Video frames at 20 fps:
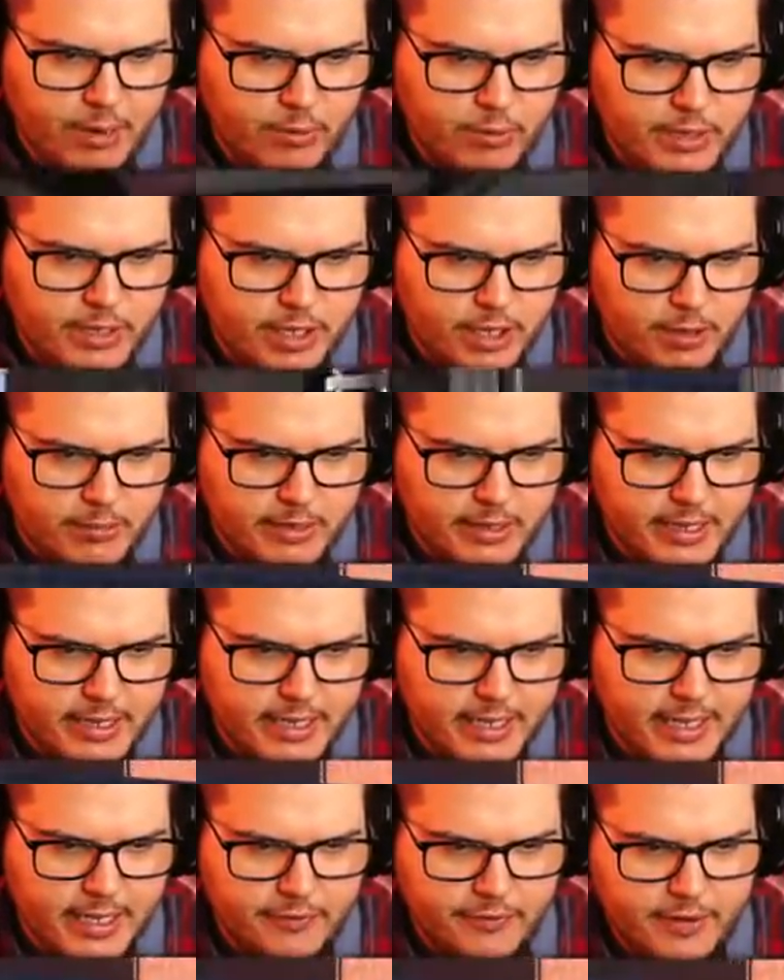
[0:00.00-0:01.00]
really hope that they
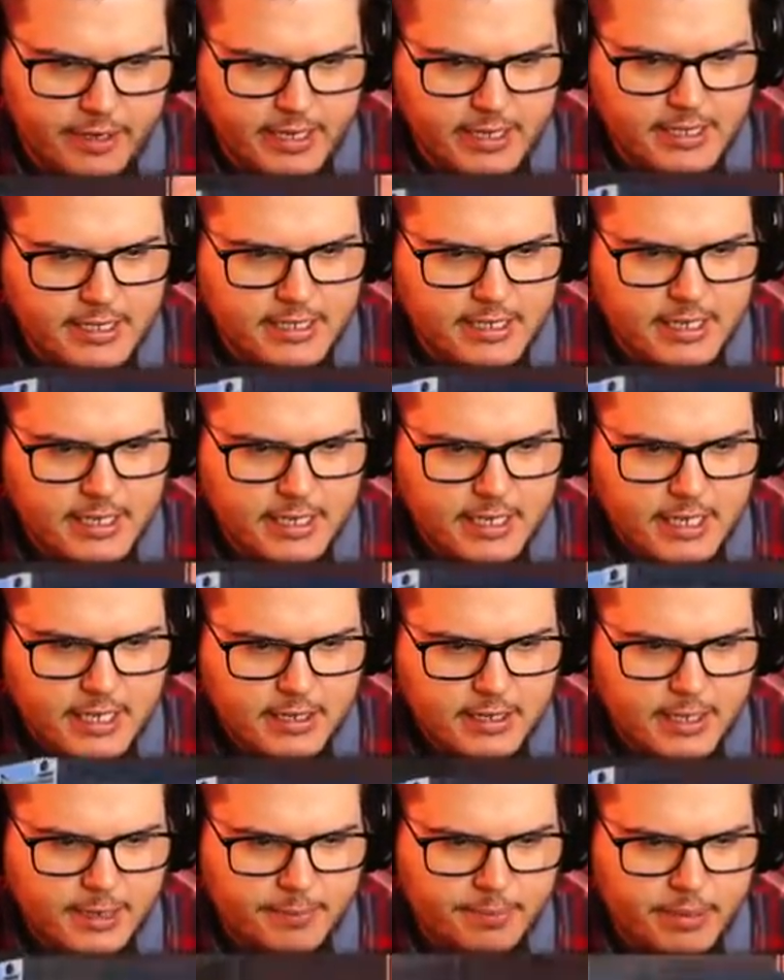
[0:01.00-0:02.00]
give us
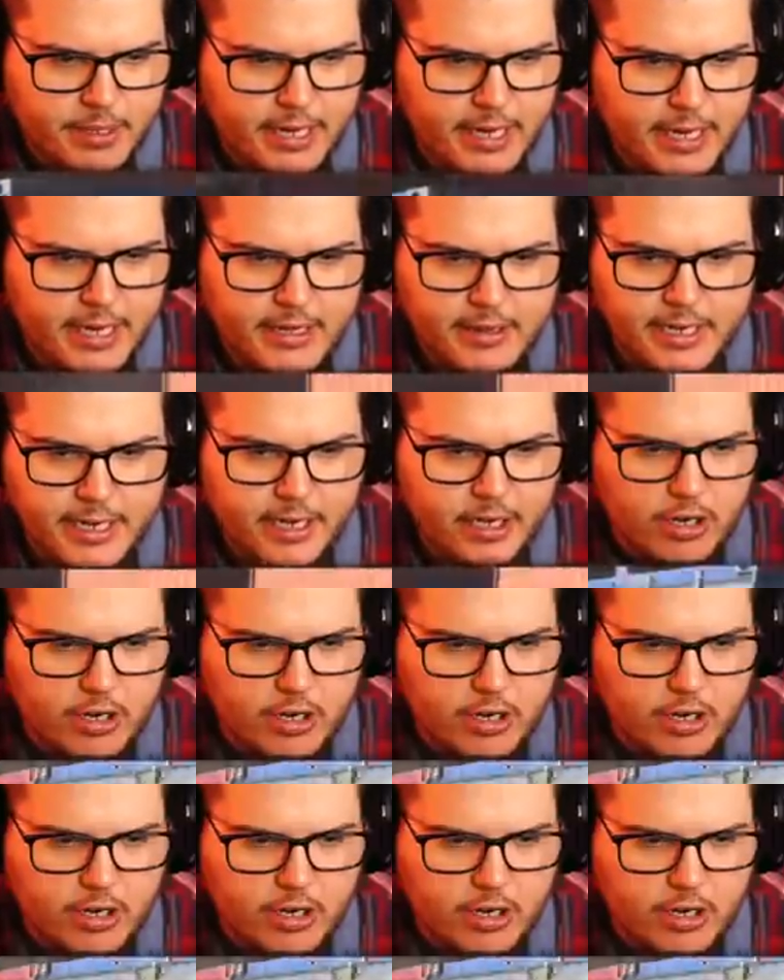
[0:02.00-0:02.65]
League Play like